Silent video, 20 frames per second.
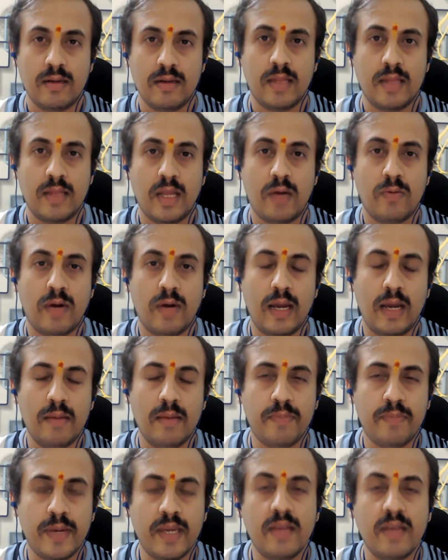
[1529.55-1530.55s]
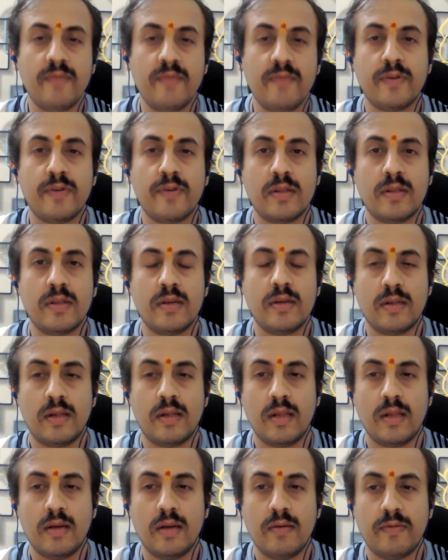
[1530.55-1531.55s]
now I am paying for
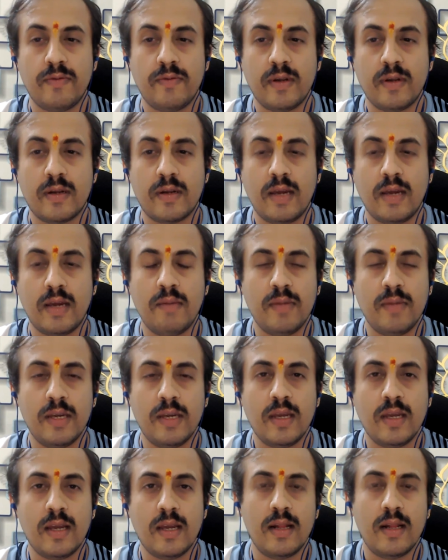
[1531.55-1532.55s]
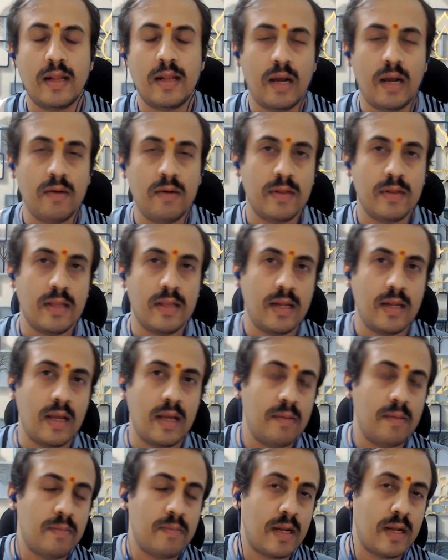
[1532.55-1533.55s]
the for time being, and now then
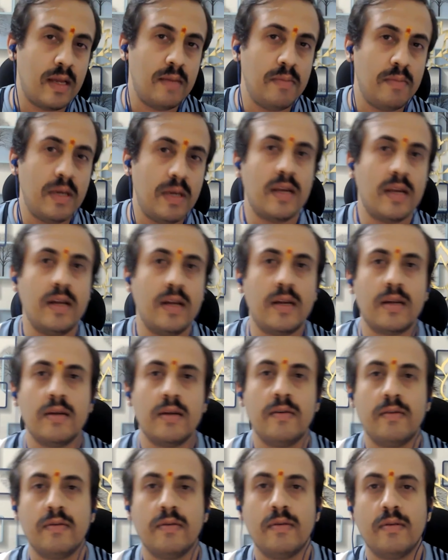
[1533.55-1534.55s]
I'm claiming it